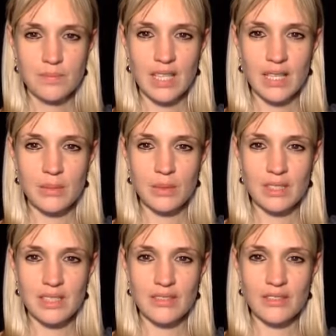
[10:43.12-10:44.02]
Keeps
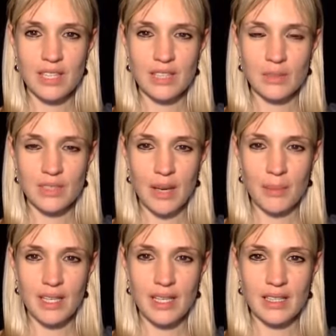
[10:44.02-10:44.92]
wanting to fix what's
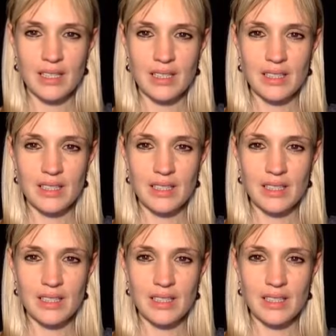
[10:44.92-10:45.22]
happening.